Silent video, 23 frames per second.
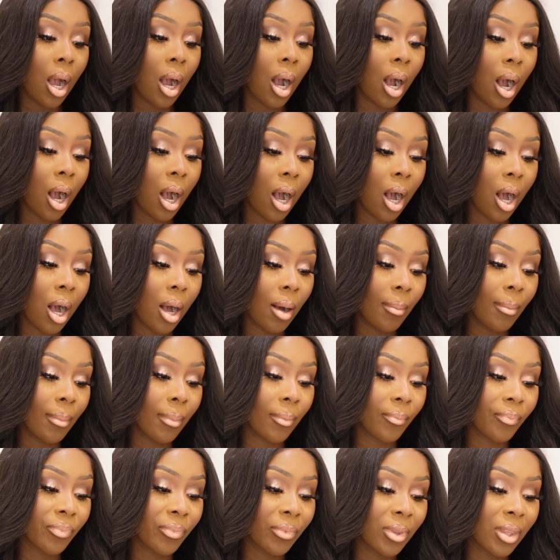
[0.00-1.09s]

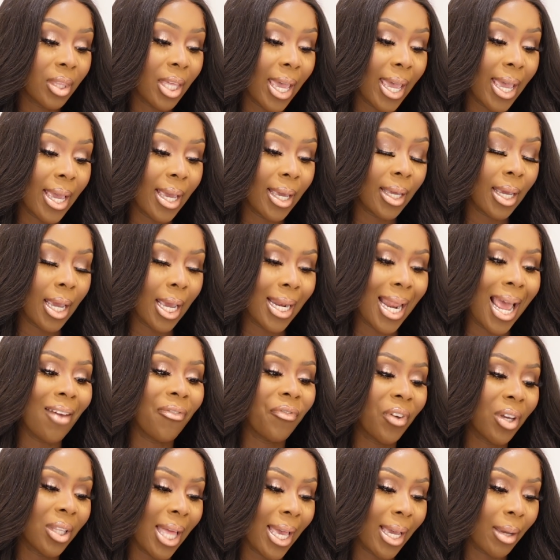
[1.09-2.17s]
And I
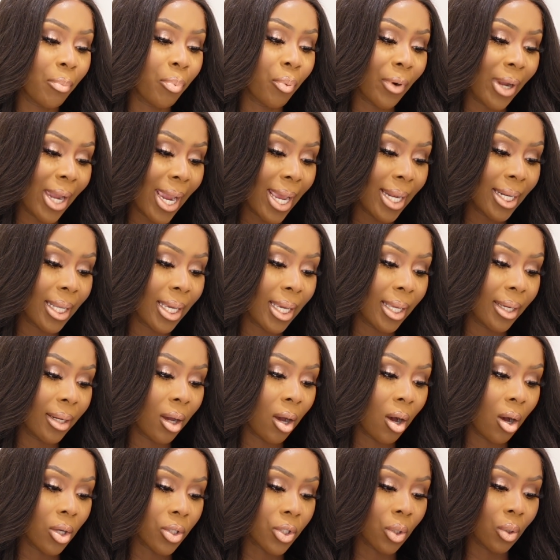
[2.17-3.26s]
feel like Brandon
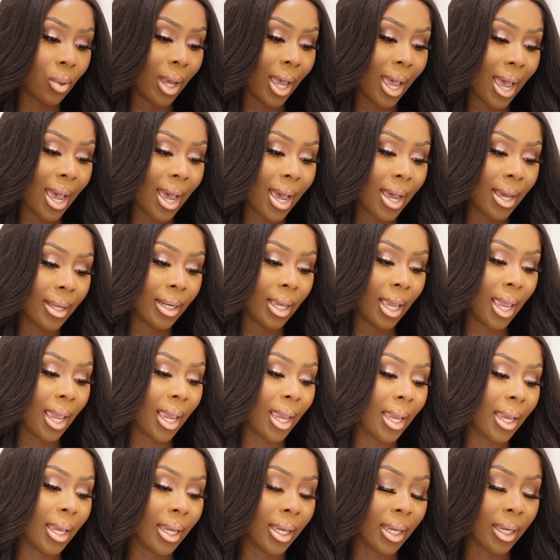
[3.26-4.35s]
also had
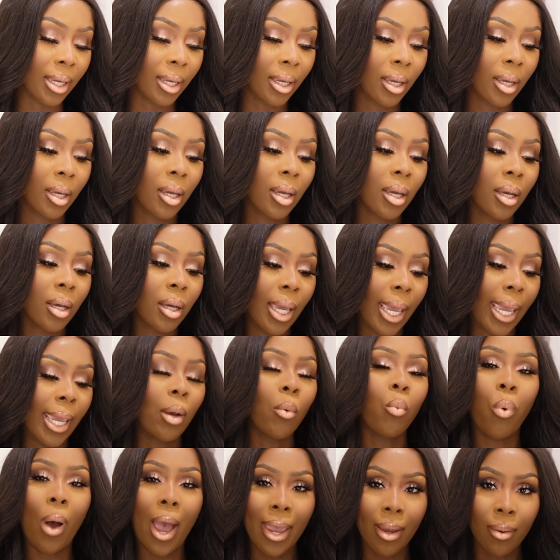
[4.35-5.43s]
a
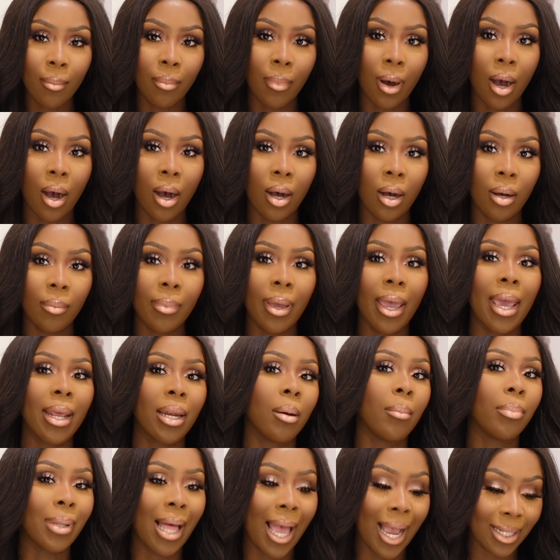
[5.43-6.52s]
white mom and
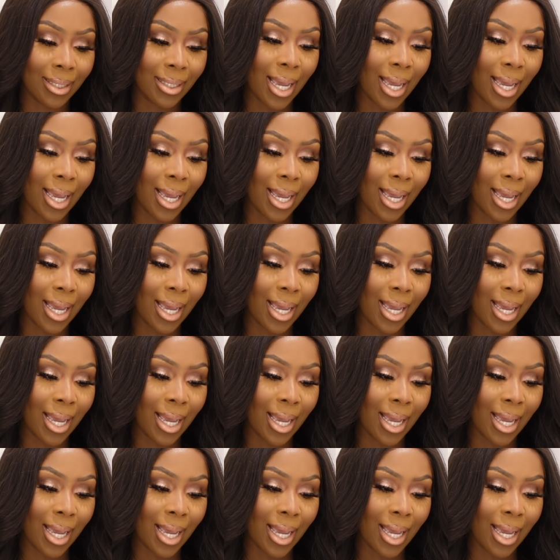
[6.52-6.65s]
a black